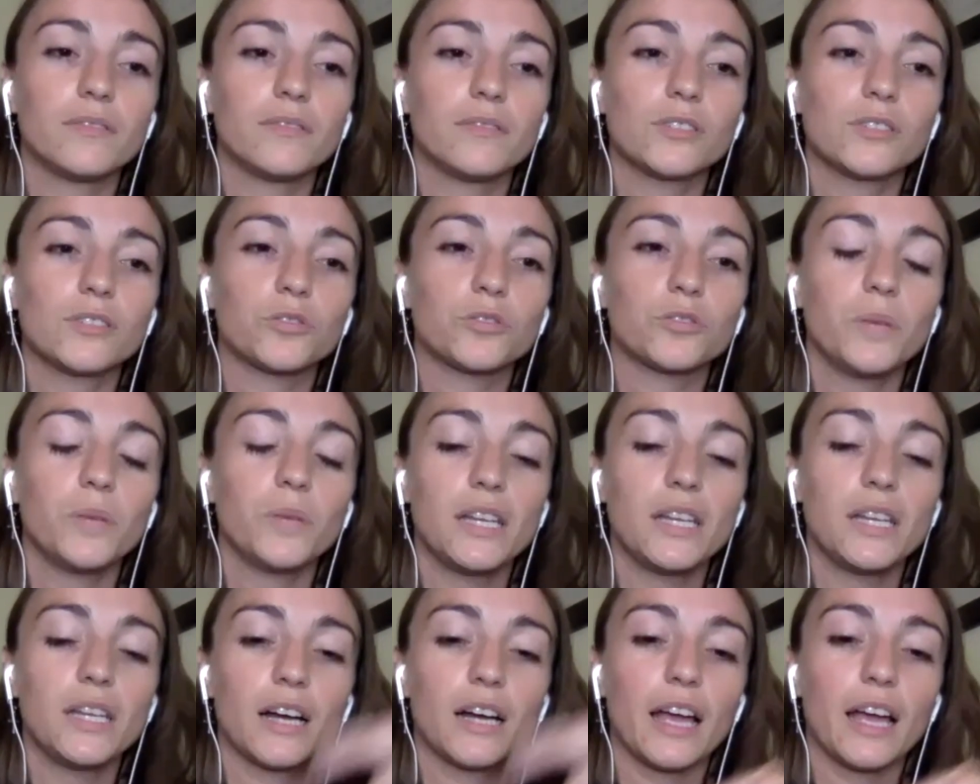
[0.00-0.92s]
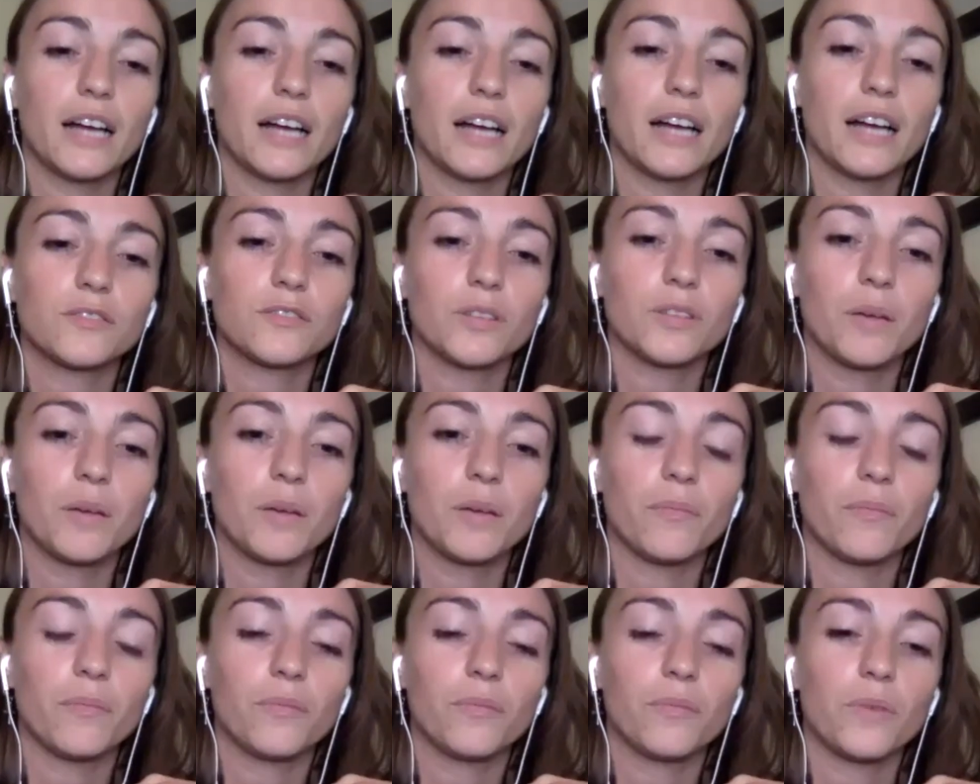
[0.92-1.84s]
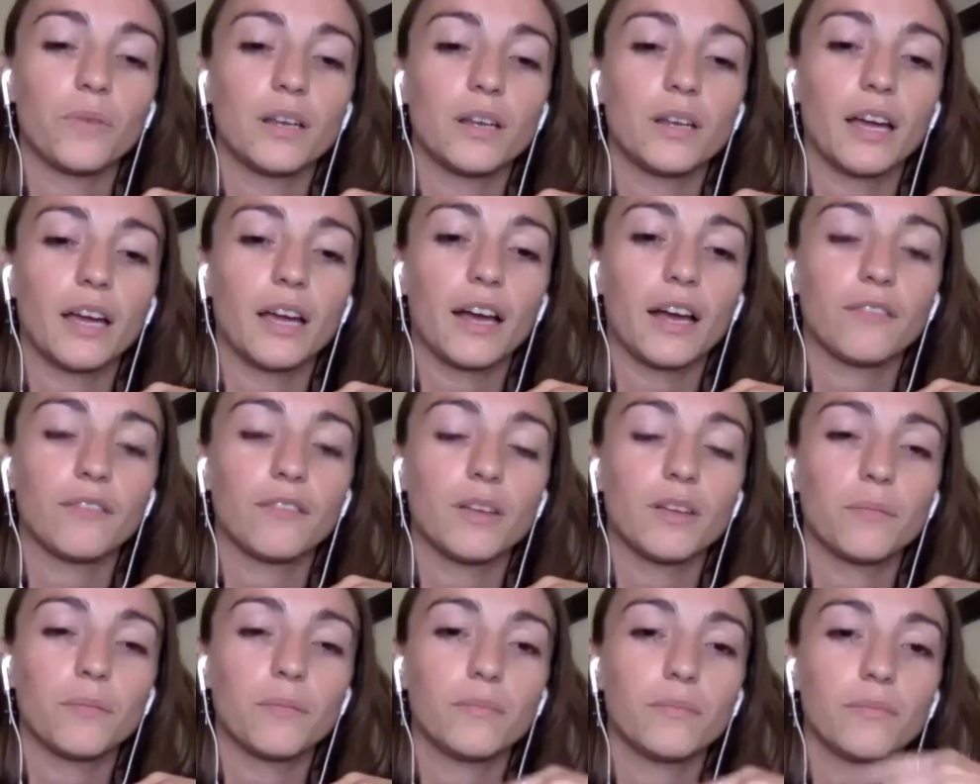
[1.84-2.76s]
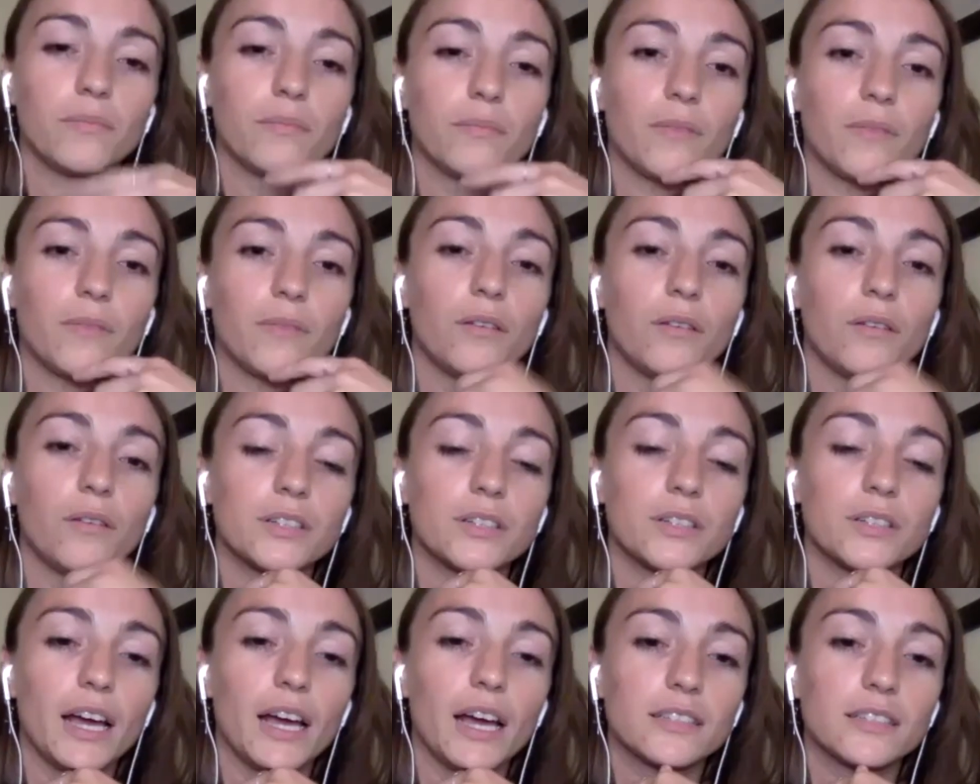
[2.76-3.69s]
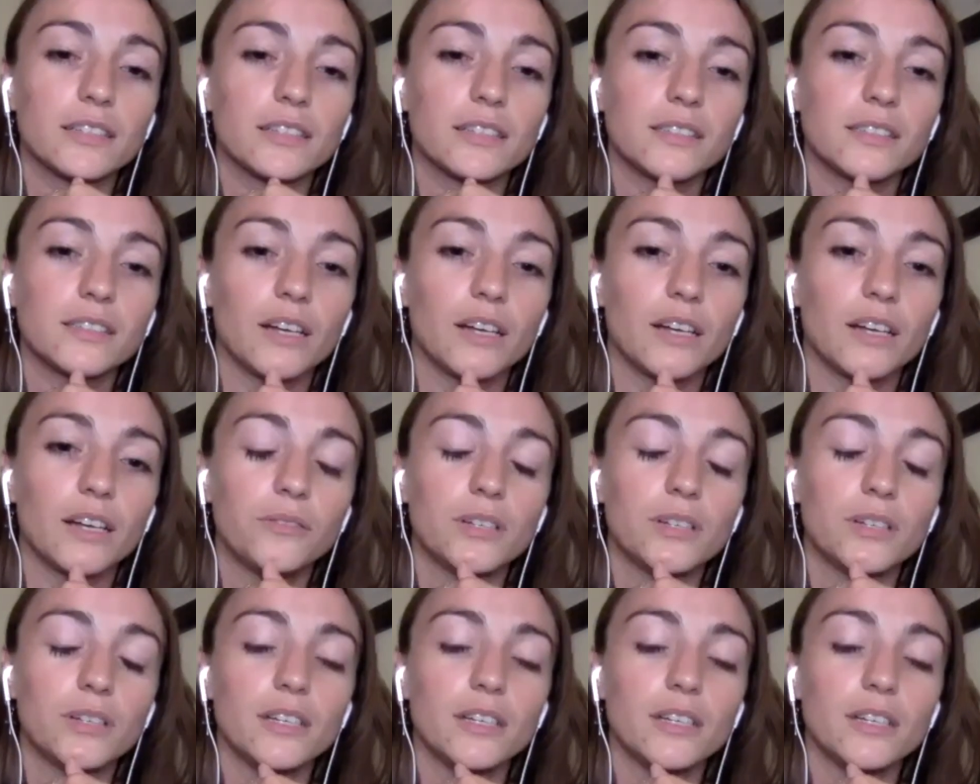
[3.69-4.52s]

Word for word: social media i ask for them when i have them over text you know